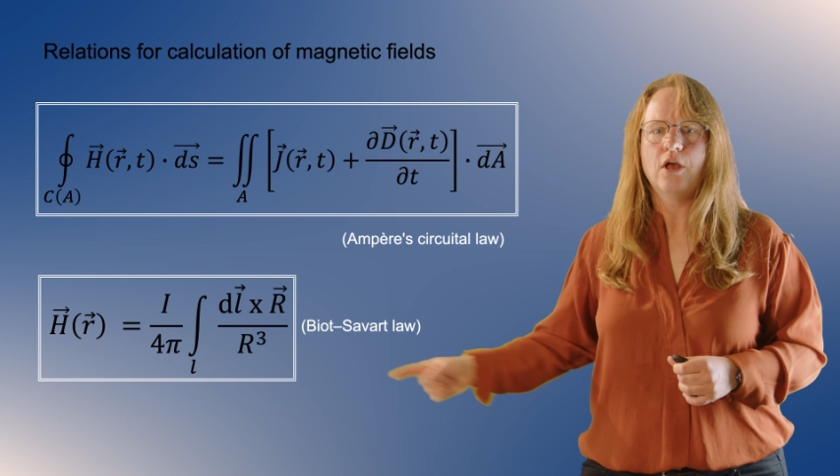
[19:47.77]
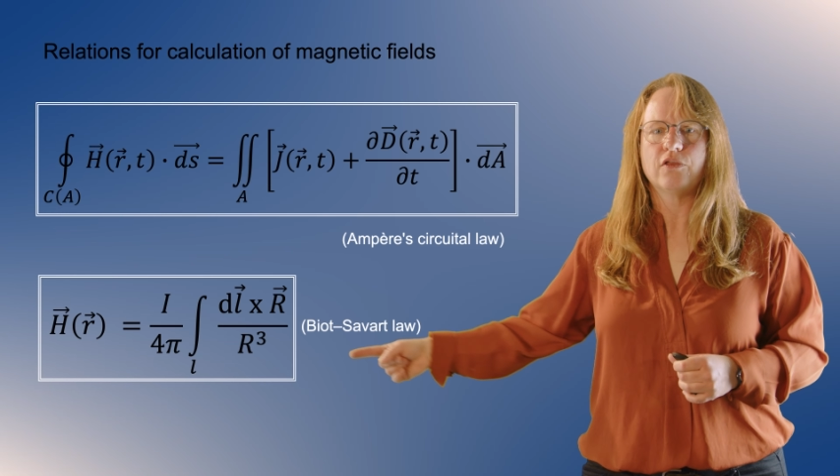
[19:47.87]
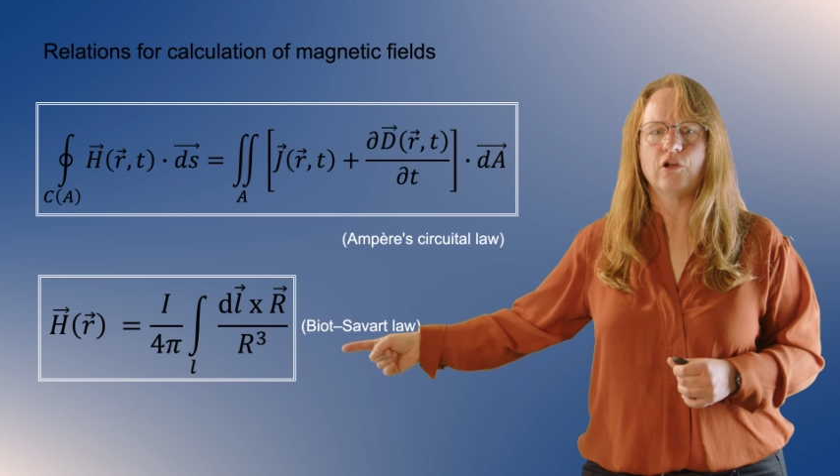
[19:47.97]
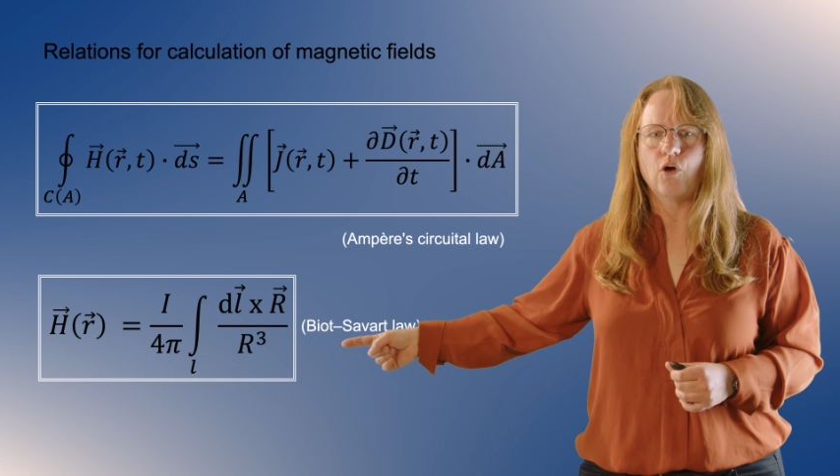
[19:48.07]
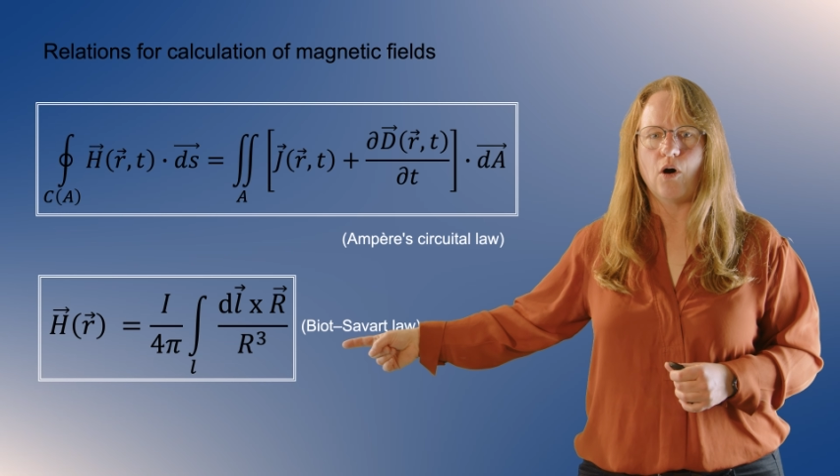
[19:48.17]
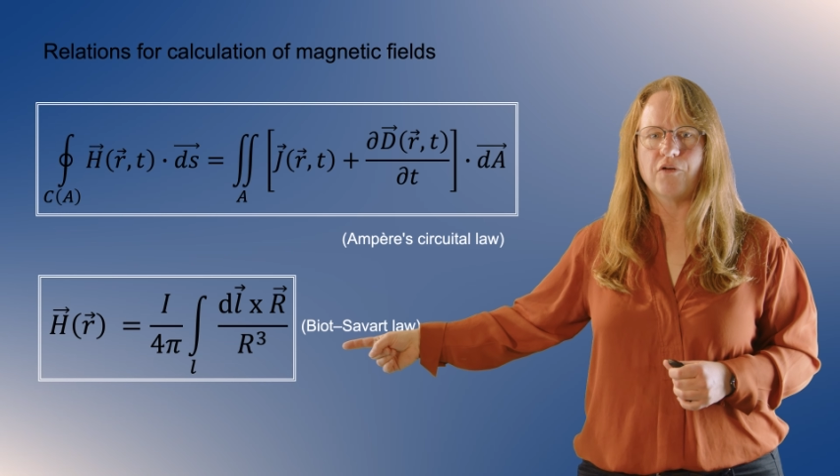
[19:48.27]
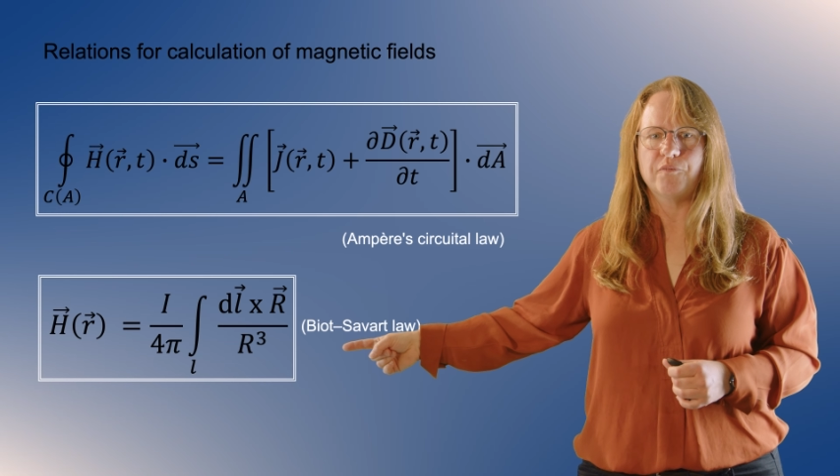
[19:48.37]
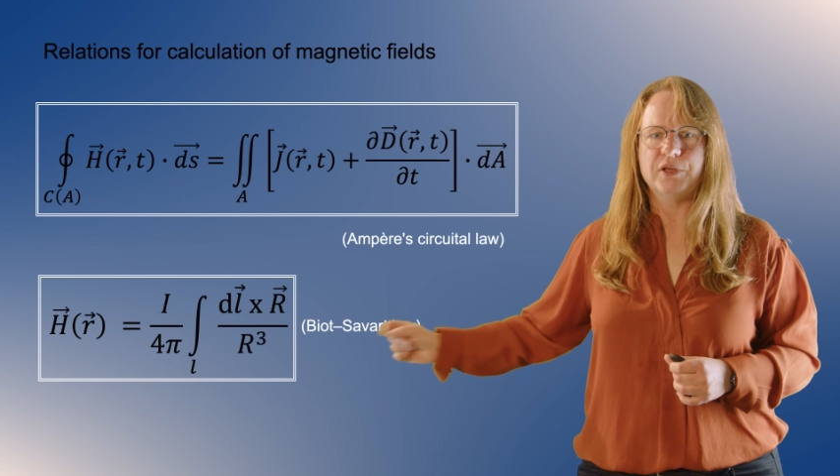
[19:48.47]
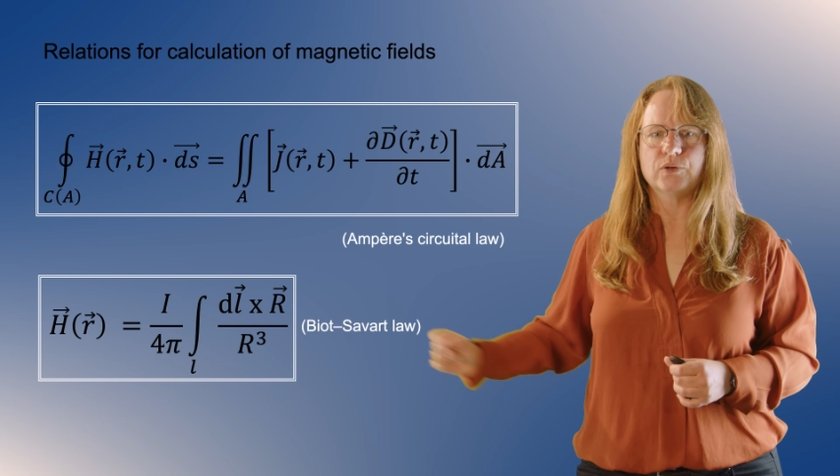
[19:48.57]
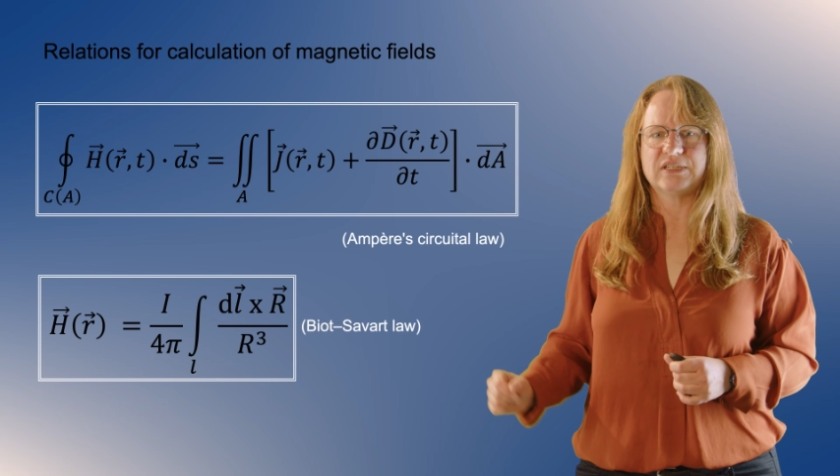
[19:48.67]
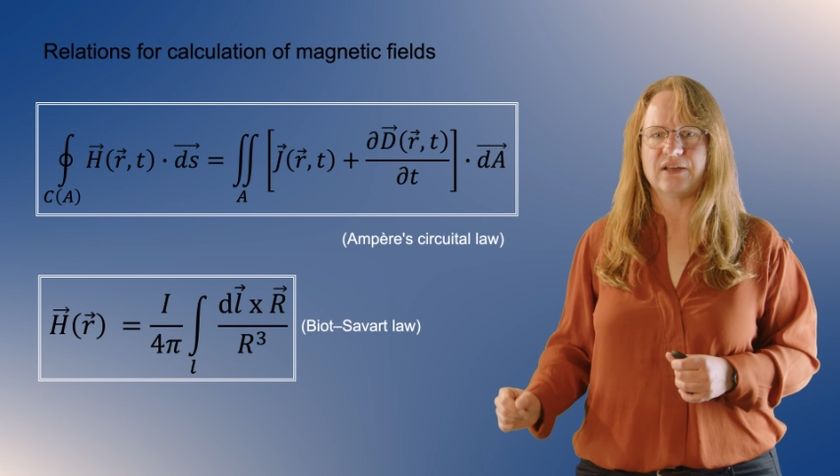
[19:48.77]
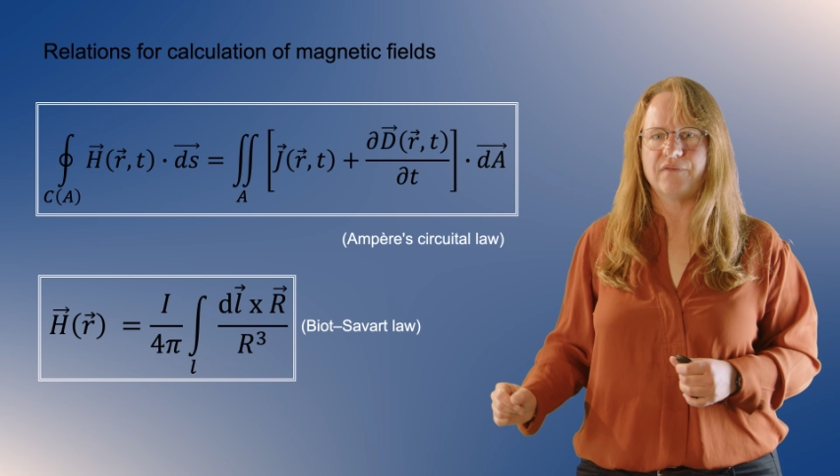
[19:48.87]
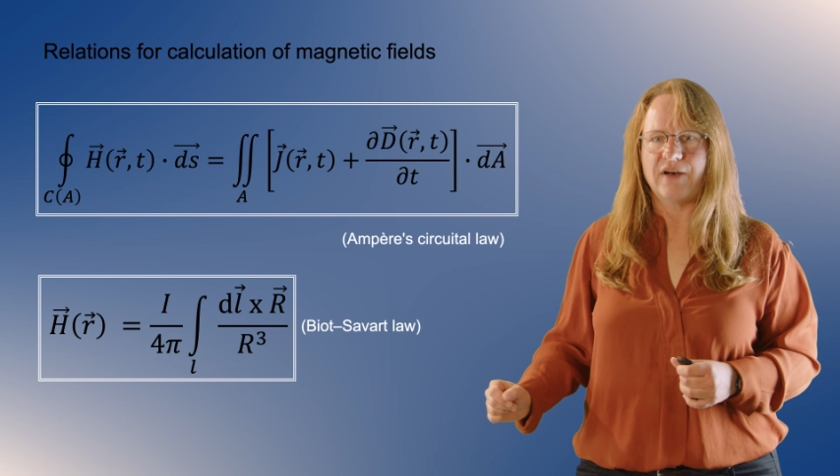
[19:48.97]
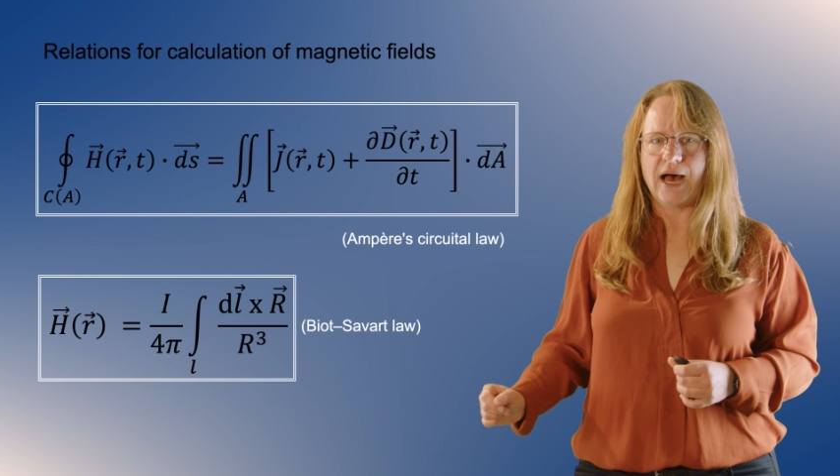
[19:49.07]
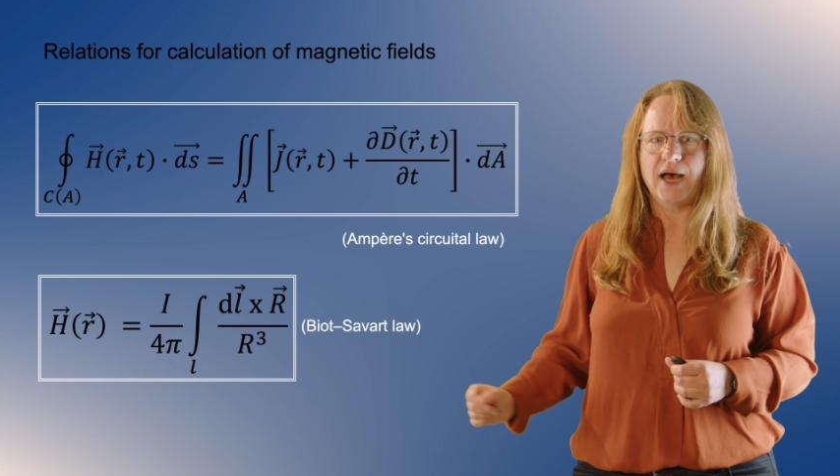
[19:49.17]
the law of
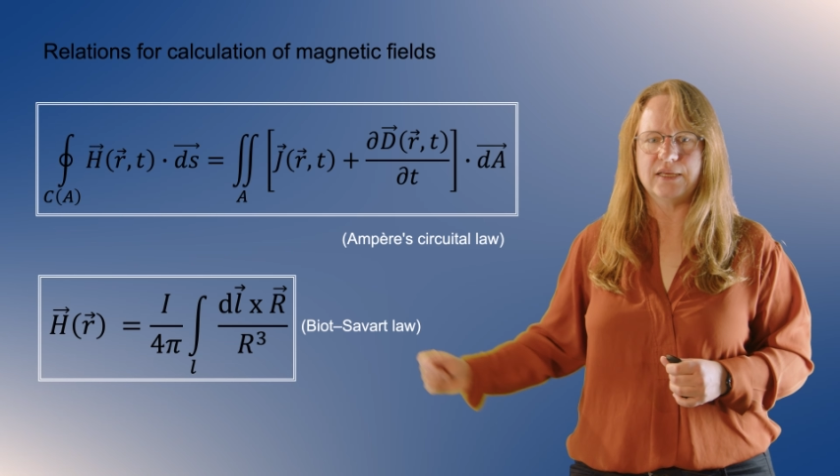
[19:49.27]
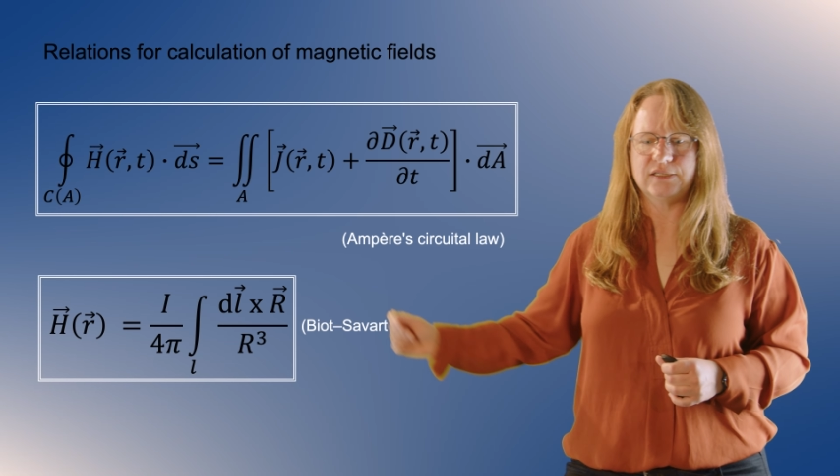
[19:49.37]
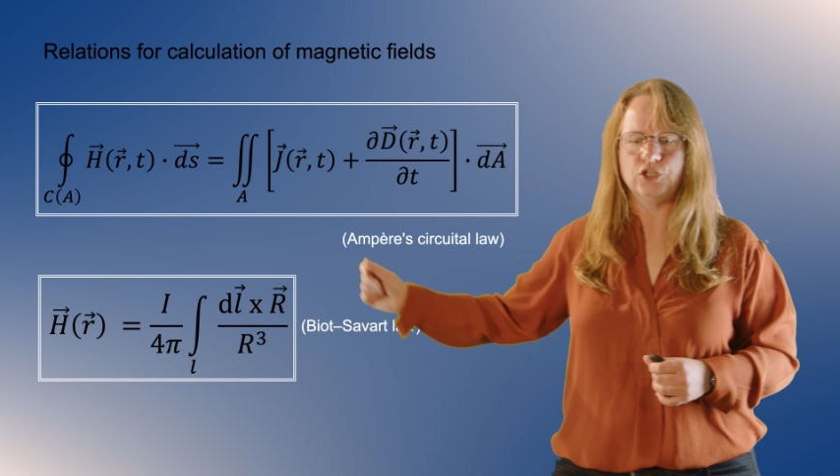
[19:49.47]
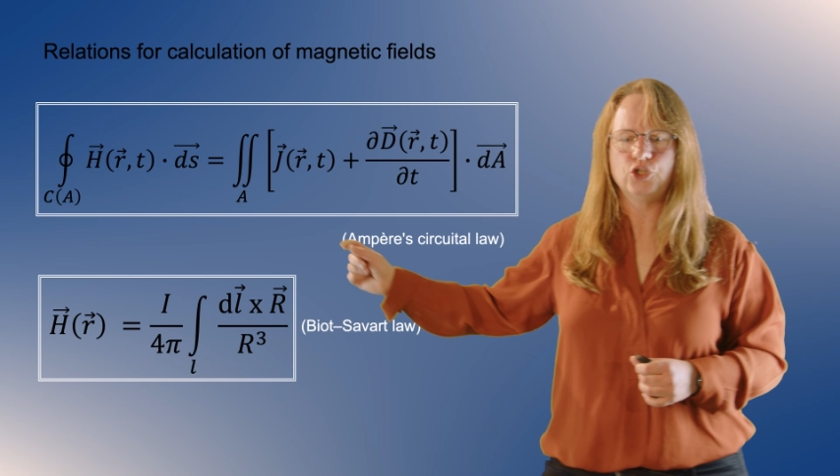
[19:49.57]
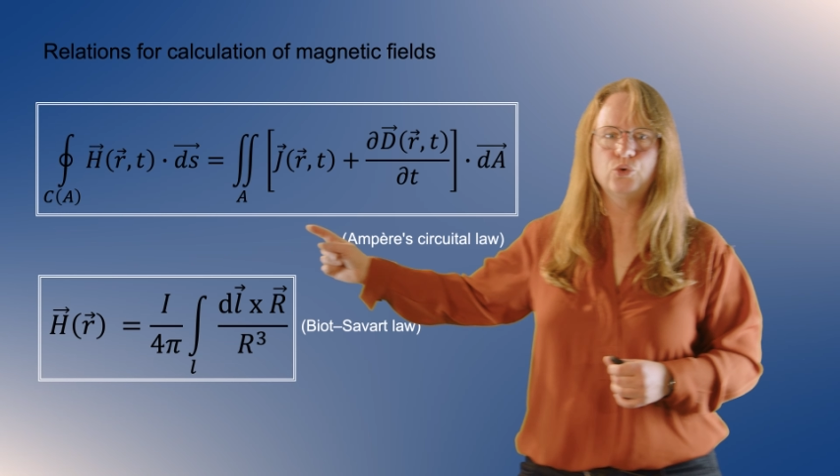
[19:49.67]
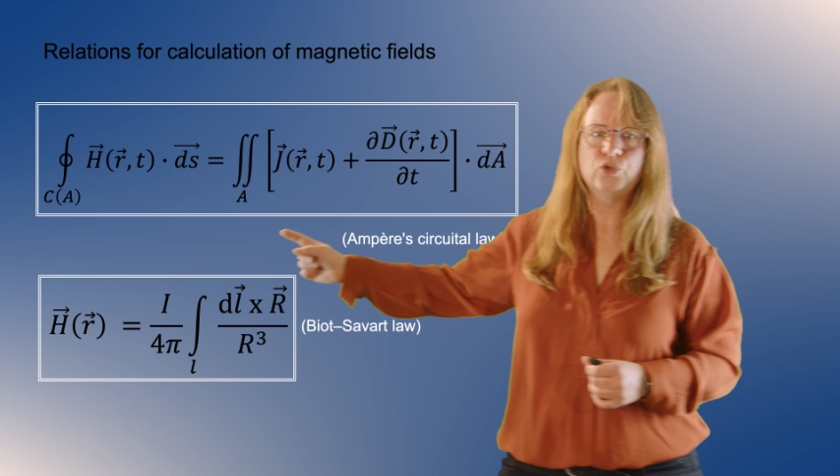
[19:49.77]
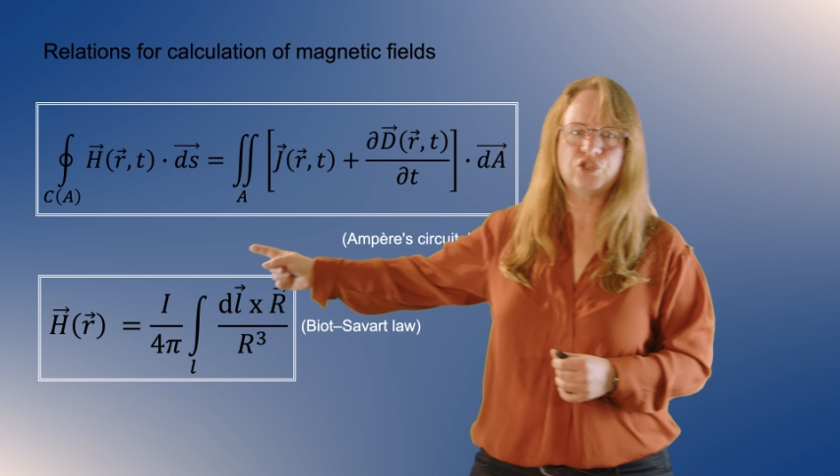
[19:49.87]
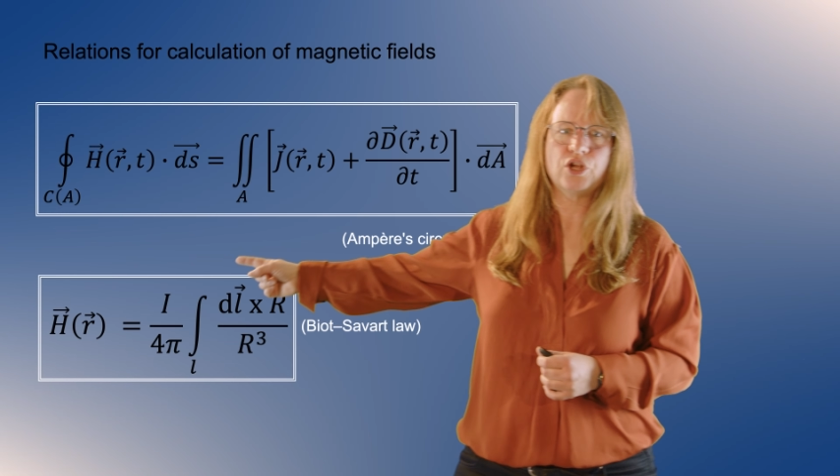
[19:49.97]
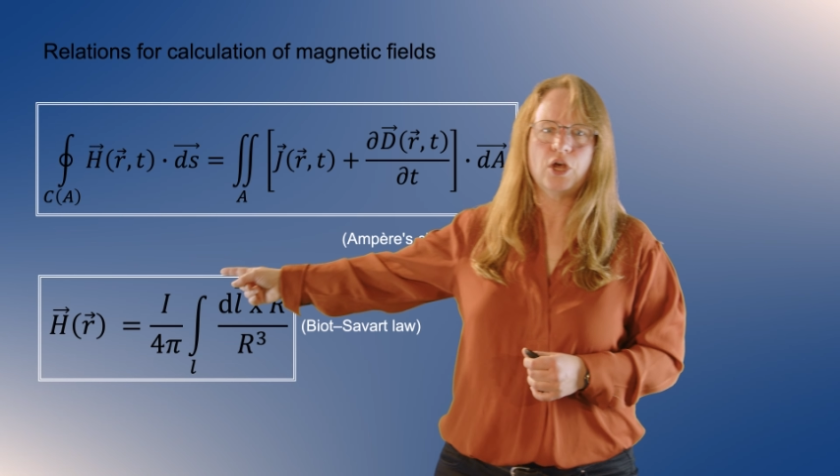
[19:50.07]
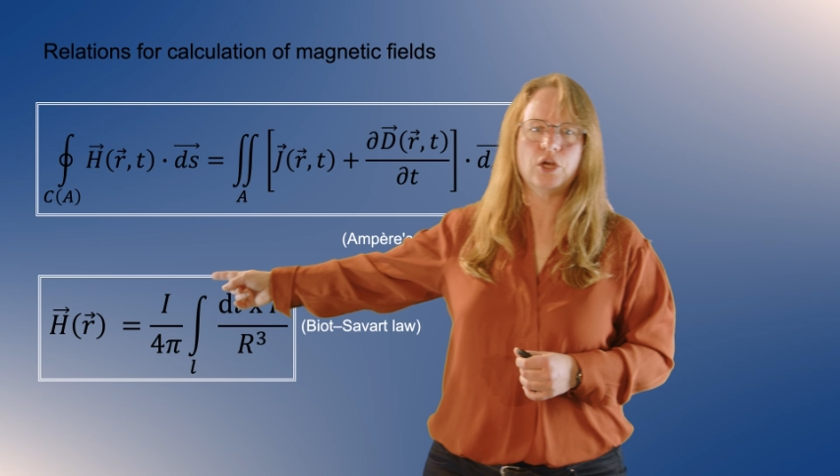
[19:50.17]
Biot-Savart is used